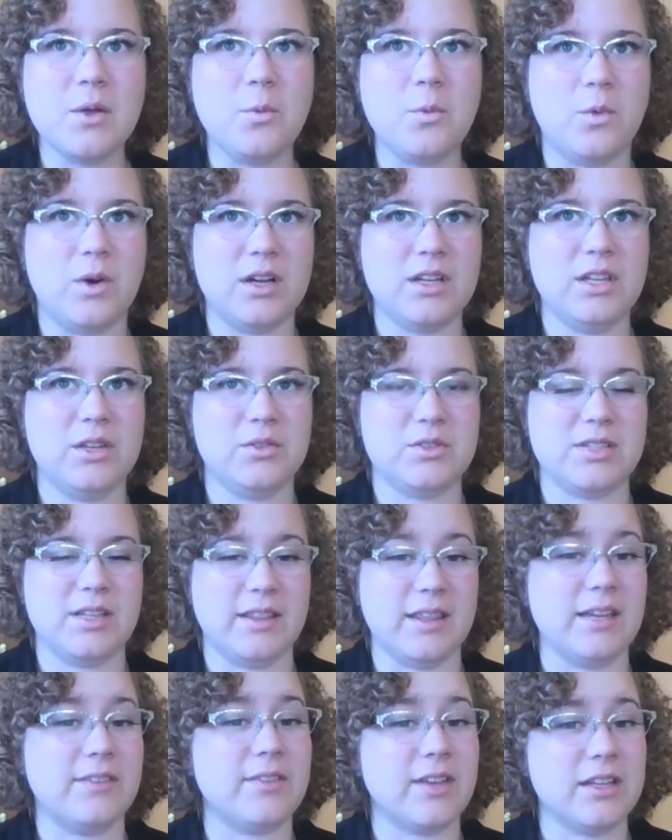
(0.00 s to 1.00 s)
want you to
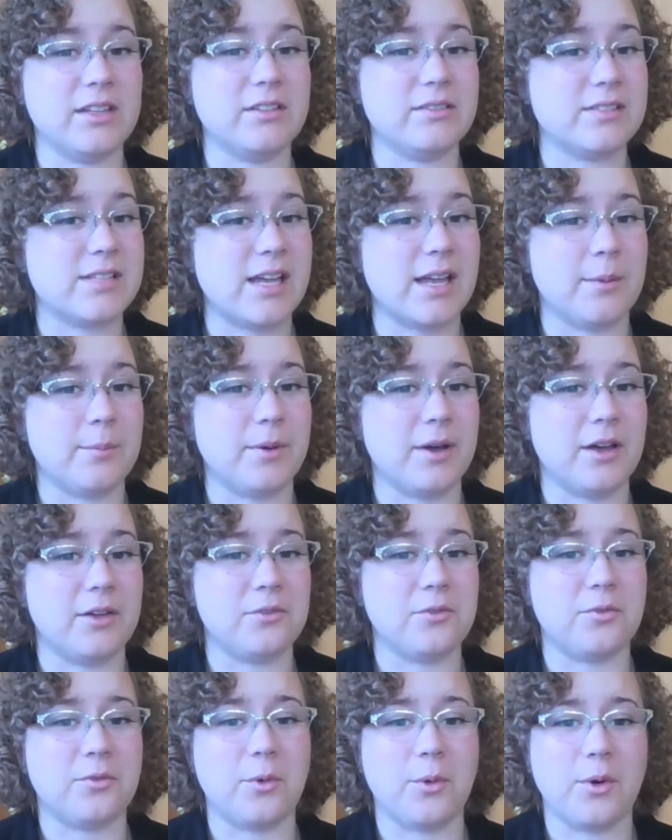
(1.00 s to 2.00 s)
leave in your
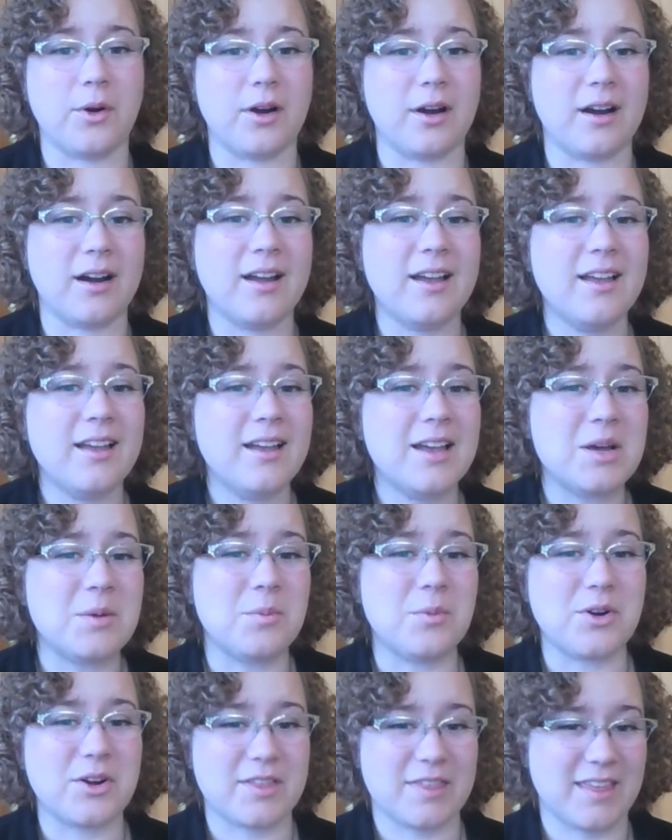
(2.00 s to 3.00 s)
tampon for
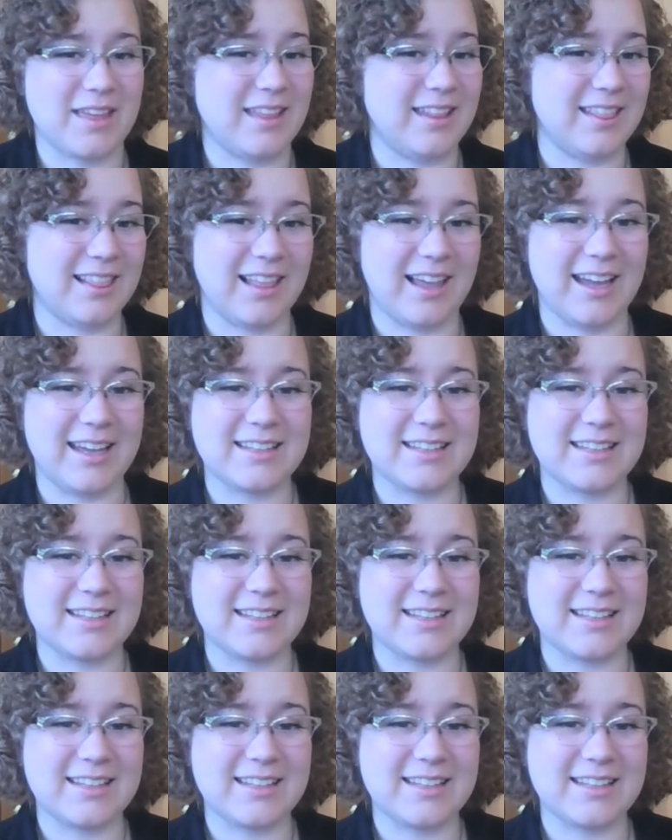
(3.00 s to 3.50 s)
more than